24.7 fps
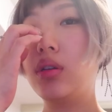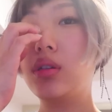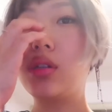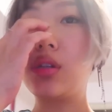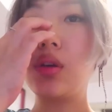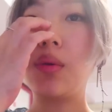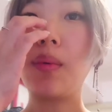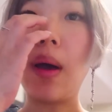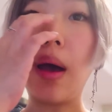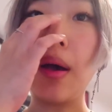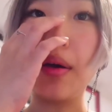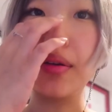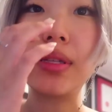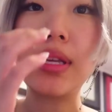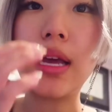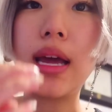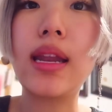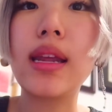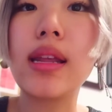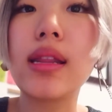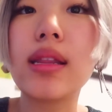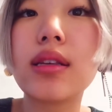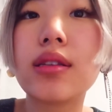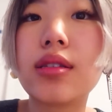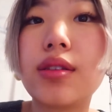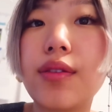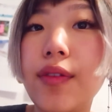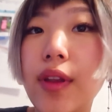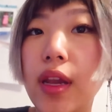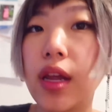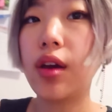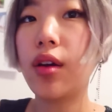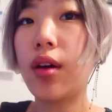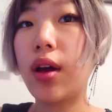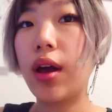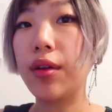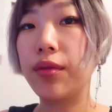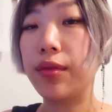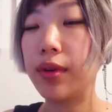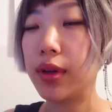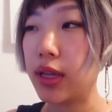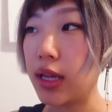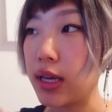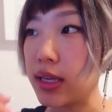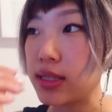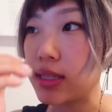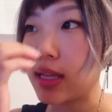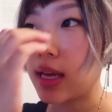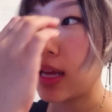So while I was editing this video, I
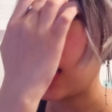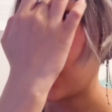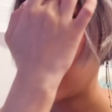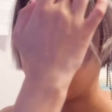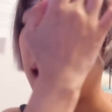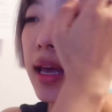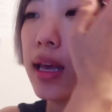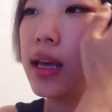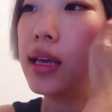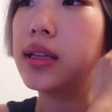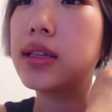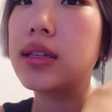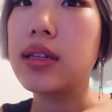realized that I